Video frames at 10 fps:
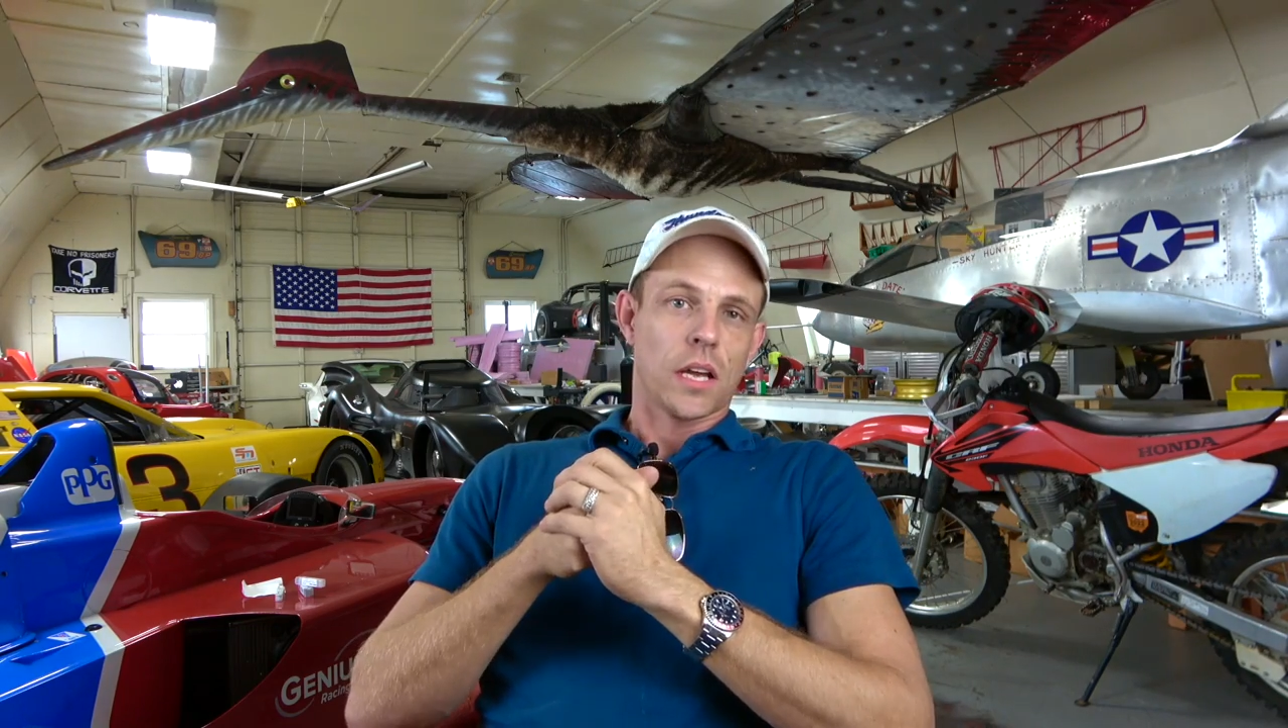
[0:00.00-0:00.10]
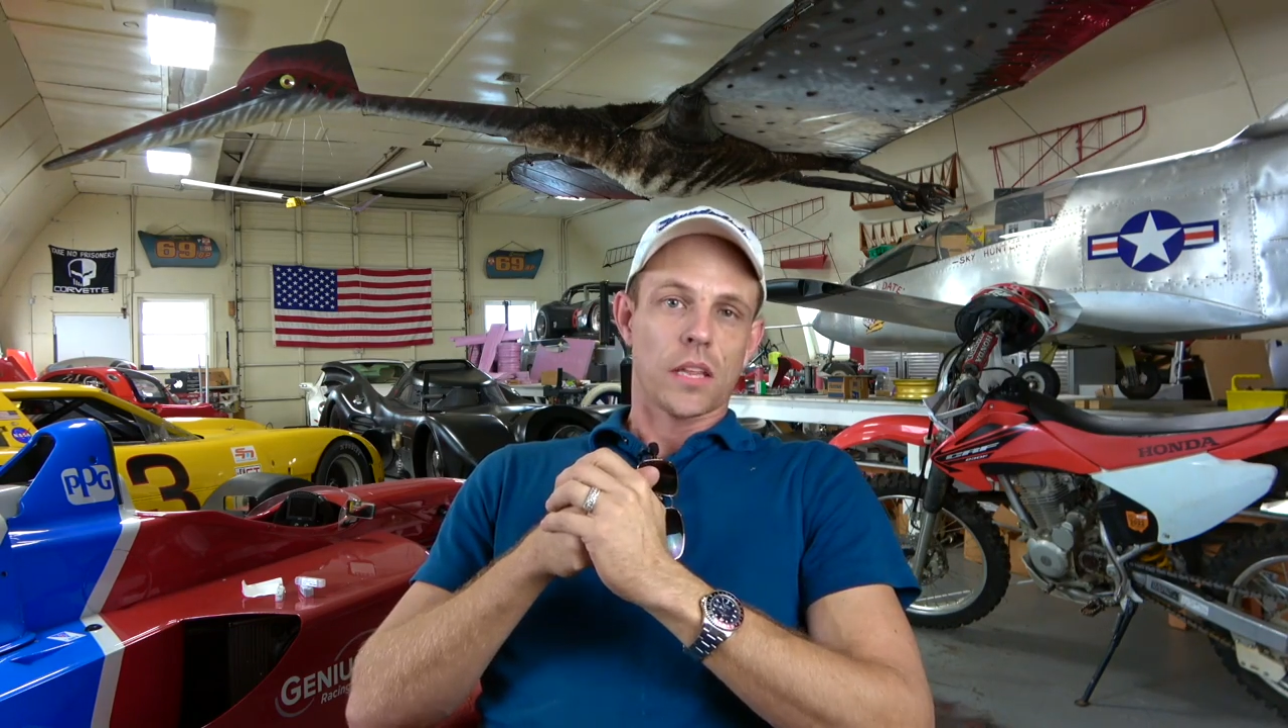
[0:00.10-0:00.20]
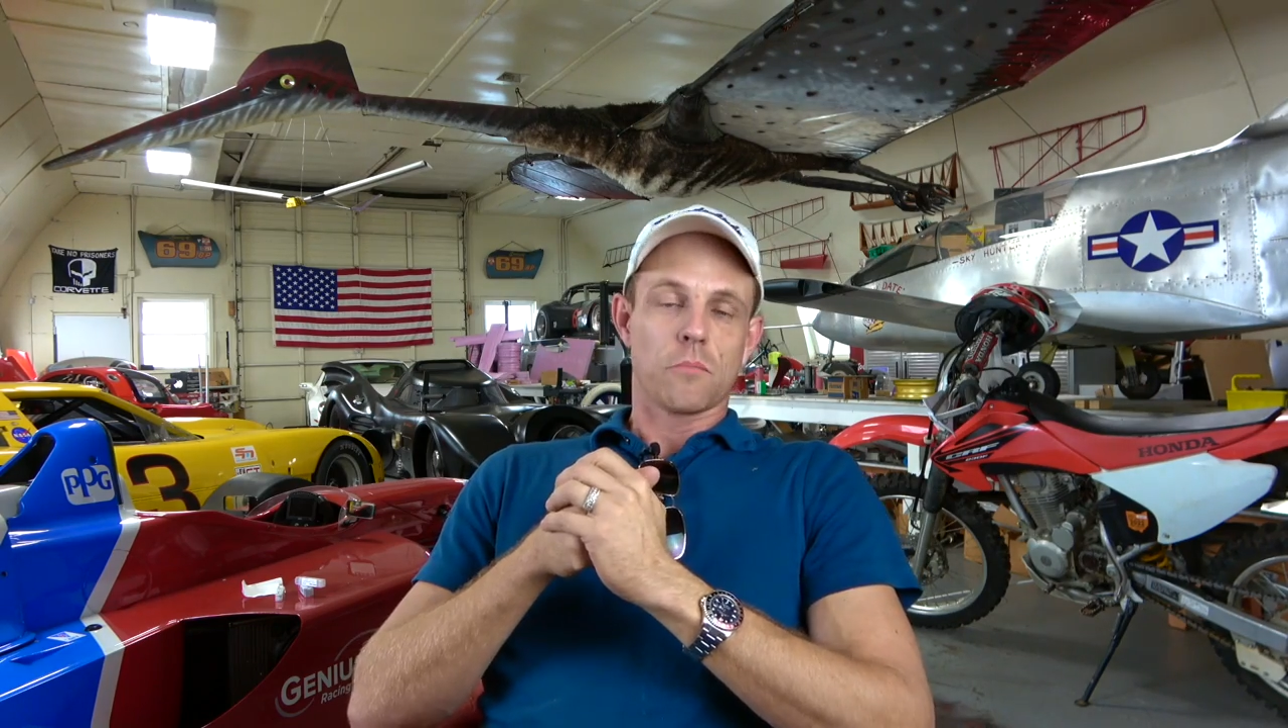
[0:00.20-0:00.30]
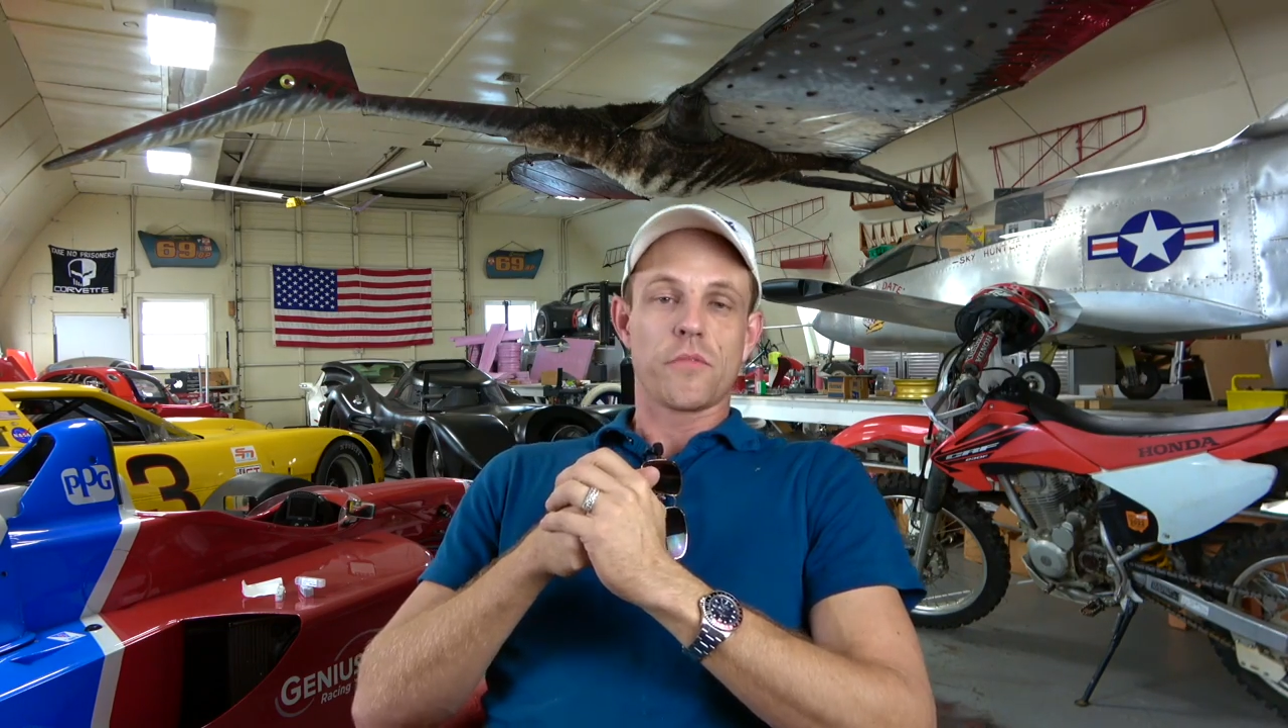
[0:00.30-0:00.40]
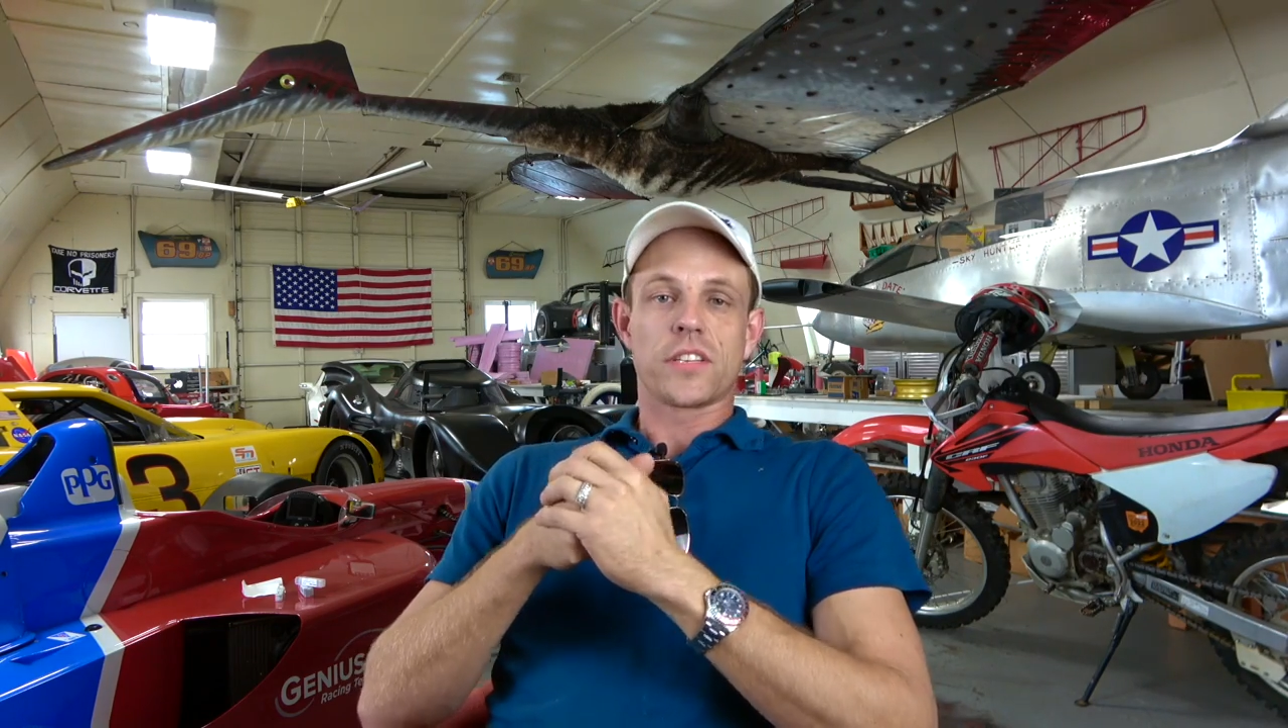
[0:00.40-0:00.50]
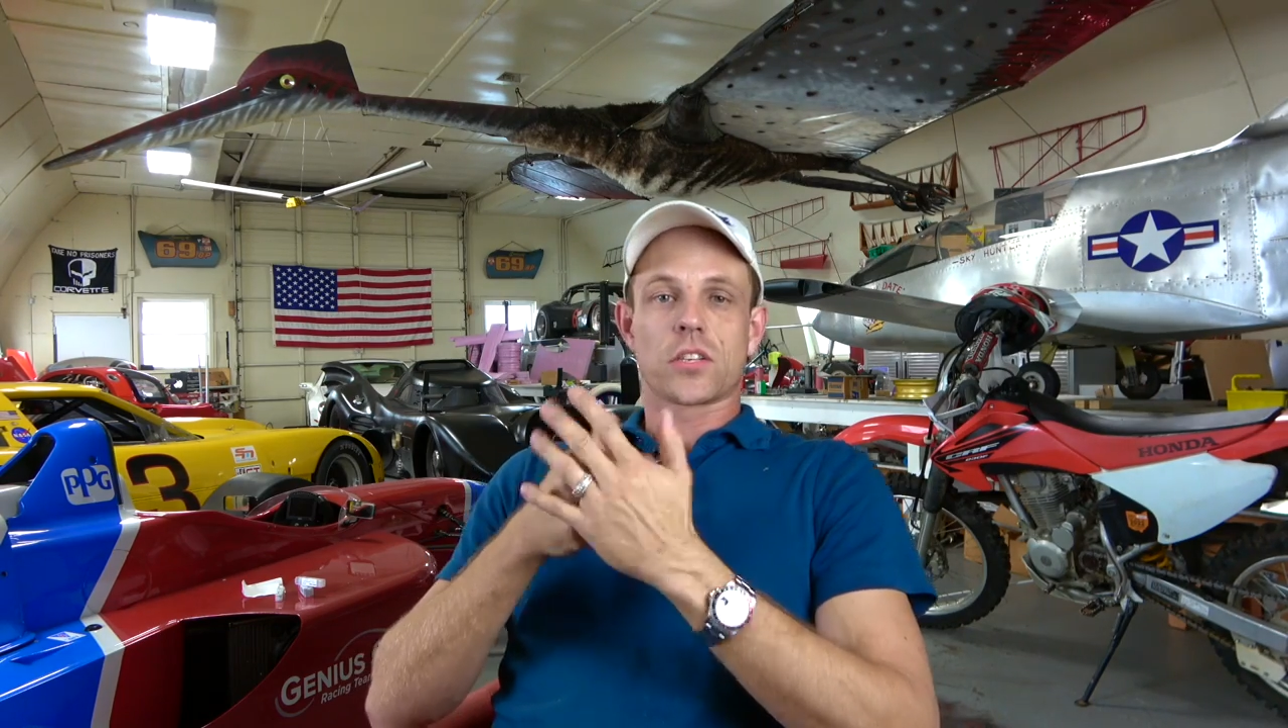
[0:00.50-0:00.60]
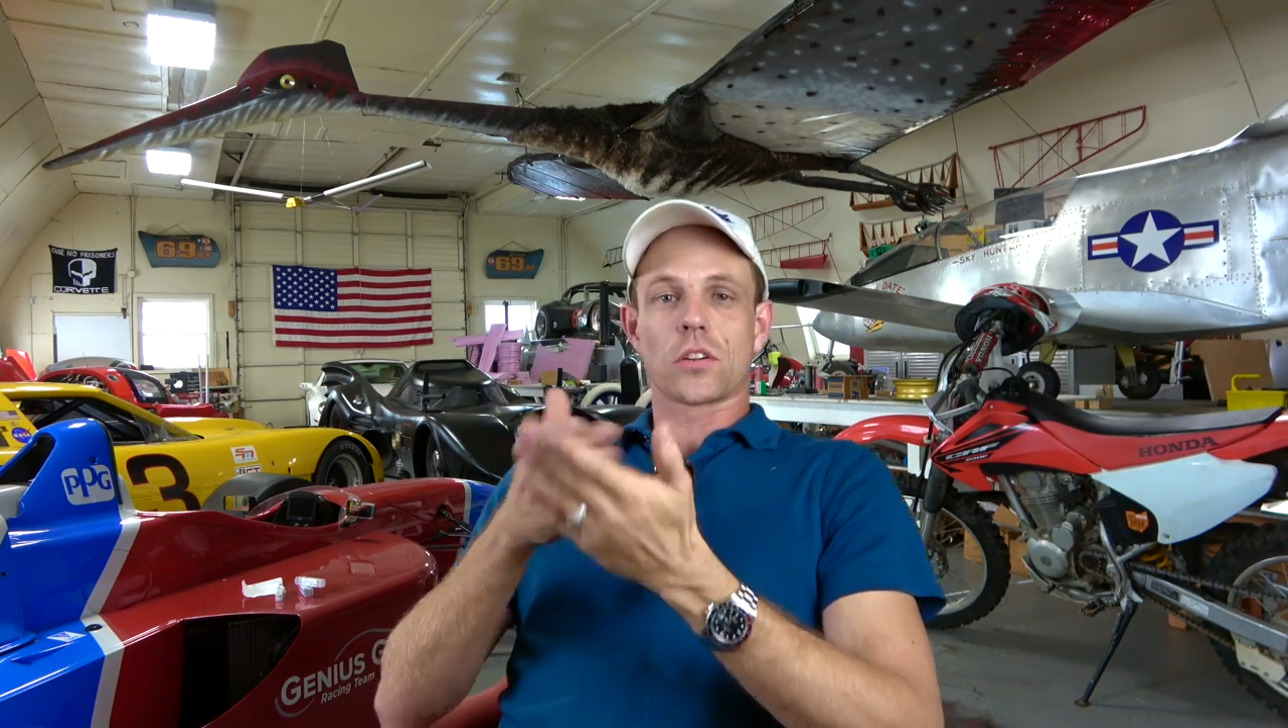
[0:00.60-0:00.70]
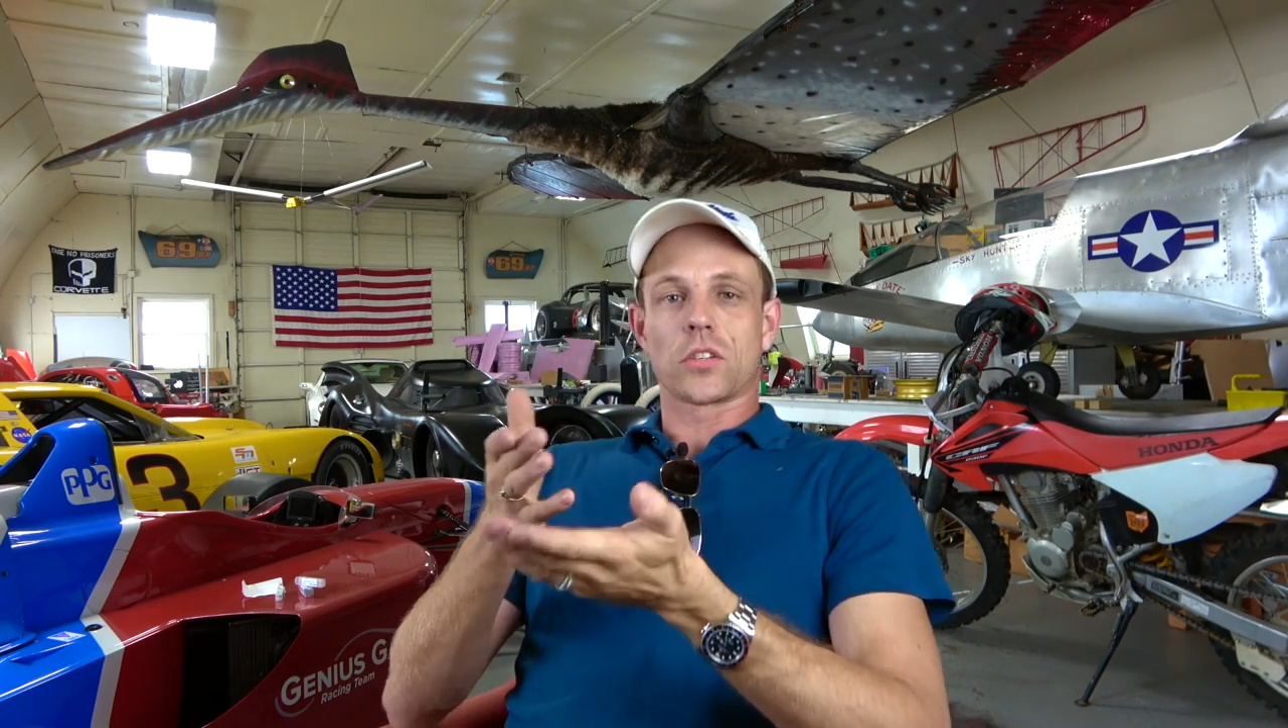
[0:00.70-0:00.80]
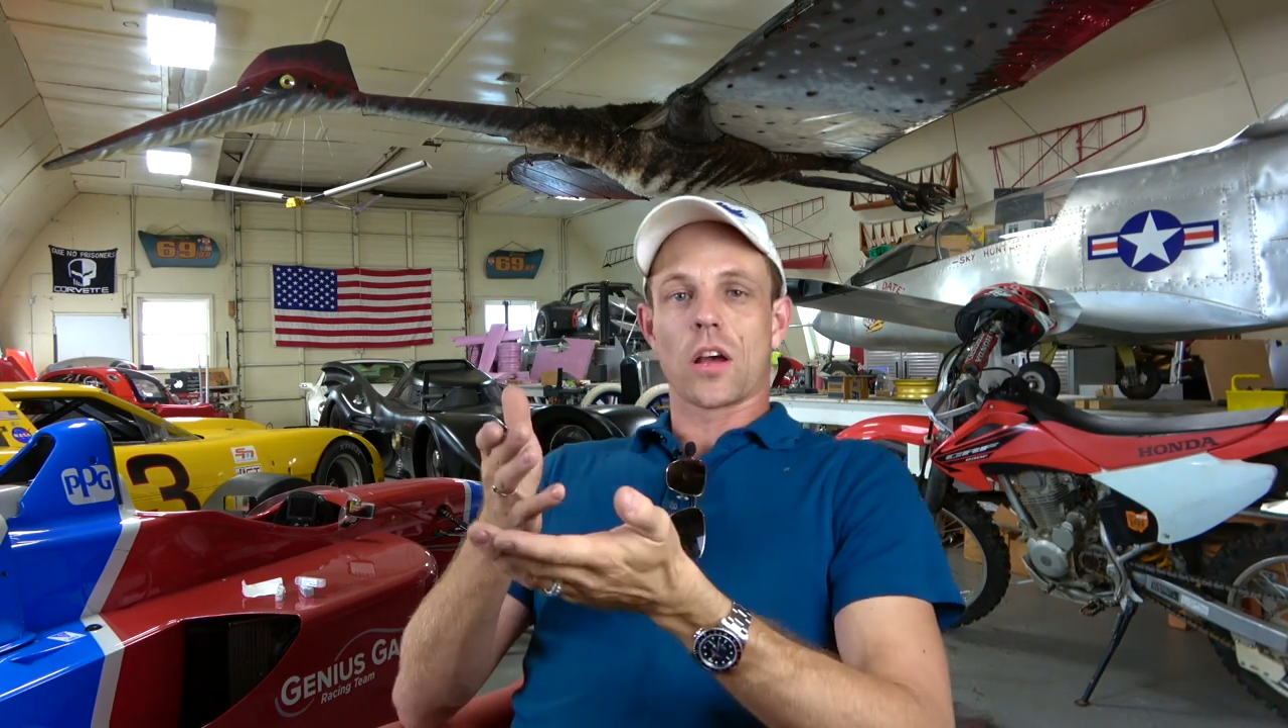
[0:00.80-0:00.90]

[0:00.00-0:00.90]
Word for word: Uh, the movie starts